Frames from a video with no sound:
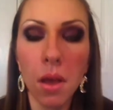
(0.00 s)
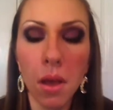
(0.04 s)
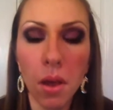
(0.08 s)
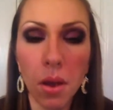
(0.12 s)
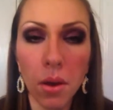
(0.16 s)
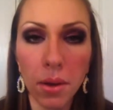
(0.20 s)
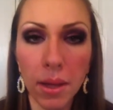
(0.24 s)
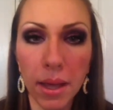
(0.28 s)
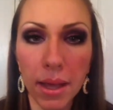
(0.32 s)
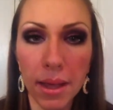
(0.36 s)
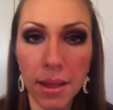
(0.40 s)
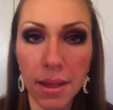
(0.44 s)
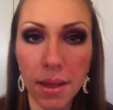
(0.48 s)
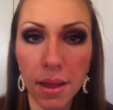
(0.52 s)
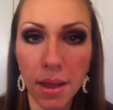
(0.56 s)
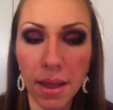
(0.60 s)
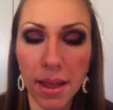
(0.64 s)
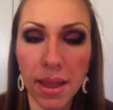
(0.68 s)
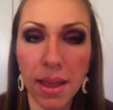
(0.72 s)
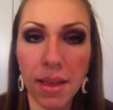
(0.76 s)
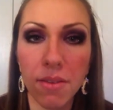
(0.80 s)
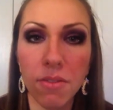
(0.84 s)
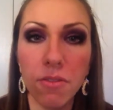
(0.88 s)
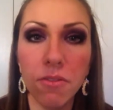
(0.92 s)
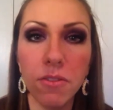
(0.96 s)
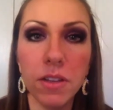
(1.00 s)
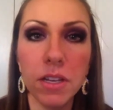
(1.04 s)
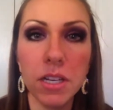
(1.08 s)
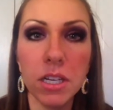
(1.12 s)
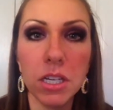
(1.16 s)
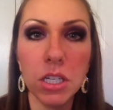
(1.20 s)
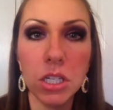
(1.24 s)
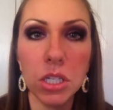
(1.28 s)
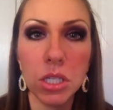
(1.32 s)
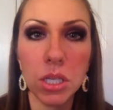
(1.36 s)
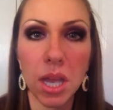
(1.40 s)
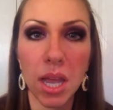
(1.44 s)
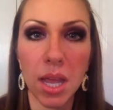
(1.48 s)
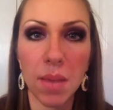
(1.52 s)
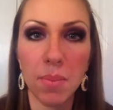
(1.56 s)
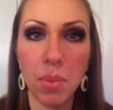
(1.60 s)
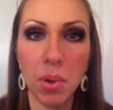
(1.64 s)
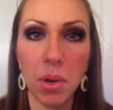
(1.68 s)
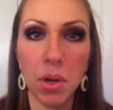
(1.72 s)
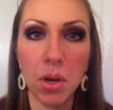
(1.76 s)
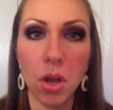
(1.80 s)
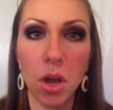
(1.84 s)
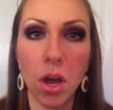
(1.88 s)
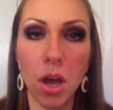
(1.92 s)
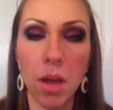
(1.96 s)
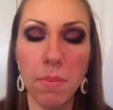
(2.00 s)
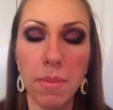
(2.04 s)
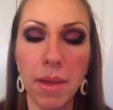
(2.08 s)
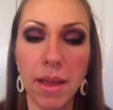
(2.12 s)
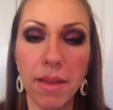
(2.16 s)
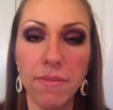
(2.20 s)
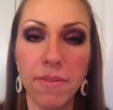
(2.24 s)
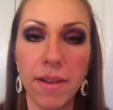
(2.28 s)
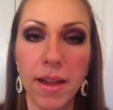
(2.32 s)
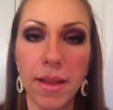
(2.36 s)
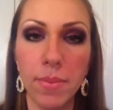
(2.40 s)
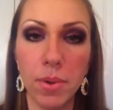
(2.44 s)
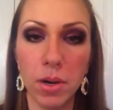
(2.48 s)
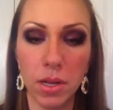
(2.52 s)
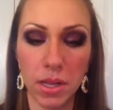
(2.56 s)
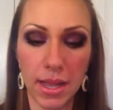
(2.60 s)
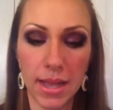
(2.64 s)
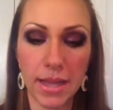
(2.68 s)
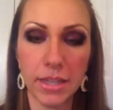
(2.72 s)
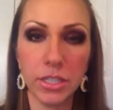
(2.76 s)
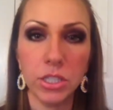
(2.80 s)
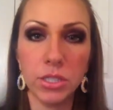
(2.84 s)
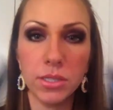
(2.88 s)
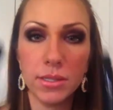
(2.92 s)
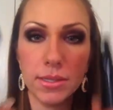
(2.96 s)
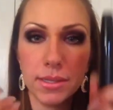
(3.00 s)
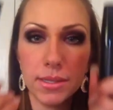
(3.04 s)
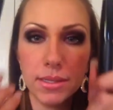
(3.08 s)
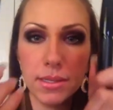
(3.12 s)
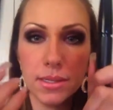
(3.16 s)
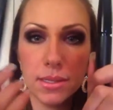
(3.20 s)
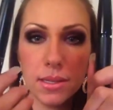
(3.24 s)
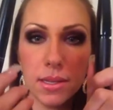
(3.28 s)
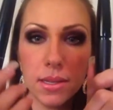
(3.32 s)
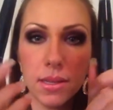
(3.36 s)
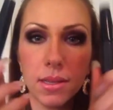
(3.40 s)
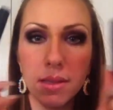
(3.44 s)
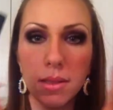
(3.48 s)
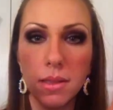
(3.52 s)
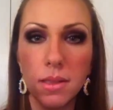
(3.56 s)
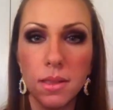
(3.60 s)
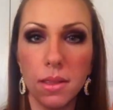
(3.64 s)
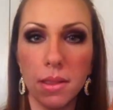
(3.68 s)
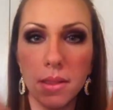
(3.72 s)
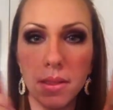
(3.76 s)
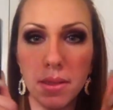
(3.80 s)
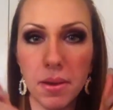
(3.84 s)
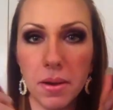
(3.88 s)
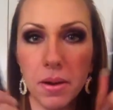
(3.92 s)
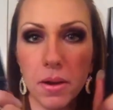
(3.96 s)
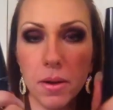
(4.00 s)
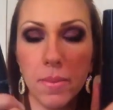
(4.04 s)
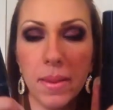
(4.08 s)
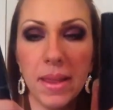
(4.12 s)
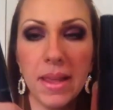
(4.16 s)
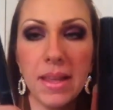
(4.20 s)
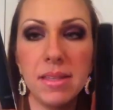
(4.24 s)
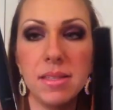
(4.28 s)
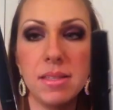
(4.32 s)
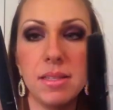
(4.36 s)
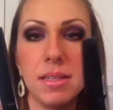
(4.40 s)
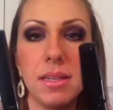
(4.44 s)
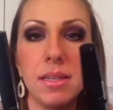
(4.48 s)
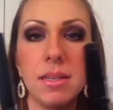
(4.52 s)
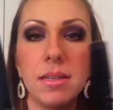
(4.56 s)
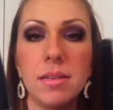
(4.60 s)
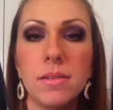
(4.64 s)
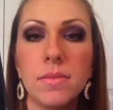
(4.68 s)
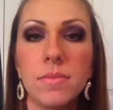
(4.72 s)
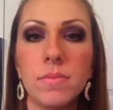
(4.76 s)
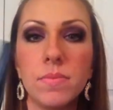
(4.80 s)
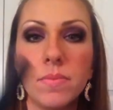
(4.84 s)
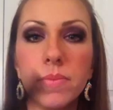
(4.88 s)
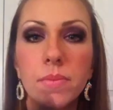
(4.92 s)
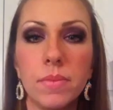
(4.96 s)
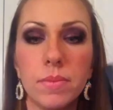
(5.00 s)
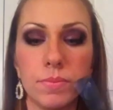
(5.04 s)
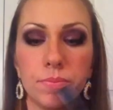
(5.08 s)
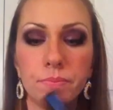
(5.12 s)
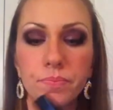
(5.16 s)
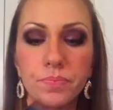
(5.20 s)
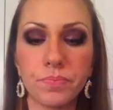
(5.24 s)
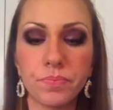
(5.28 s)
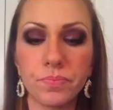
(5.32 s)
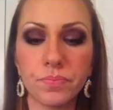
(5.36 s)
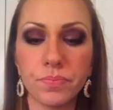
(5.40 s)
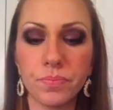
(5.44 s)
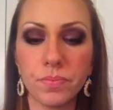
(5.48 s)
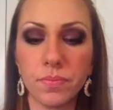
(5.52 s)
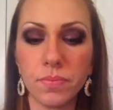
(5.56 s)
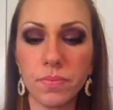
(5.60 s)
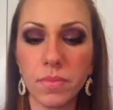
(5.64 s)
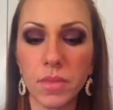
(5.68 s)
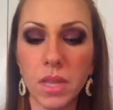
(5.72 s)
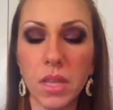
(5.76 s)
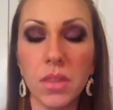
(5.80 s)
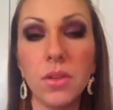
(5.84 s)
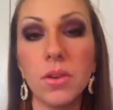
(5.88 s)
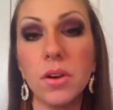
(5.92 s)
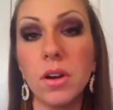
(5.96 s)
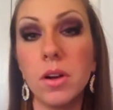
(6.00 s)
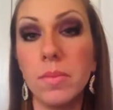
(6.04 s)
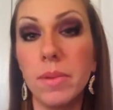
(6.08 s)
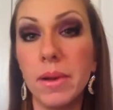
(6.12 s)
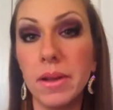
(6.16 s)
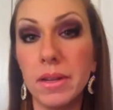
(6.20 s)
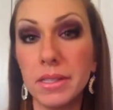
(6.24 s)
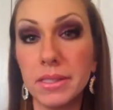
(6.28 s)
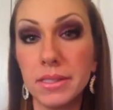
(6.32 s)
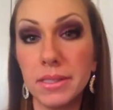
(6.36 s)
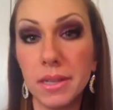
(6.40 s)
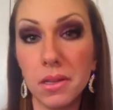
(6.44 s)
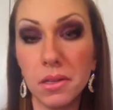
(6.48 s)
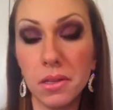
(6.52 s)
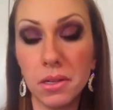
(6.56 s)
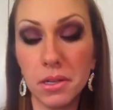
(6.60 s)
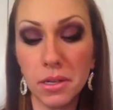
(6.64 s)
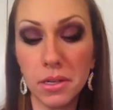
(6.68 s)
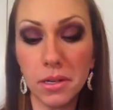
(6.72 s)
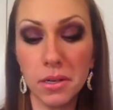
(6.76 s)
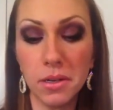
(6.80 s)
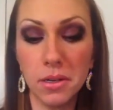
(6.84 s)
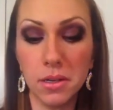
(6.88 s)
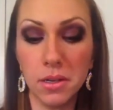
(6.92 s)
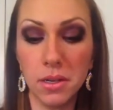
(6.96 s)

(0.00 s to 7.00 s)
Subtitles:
Okay, I have finished. I put on my fiber lashes. They're amazing. They're a bestseller.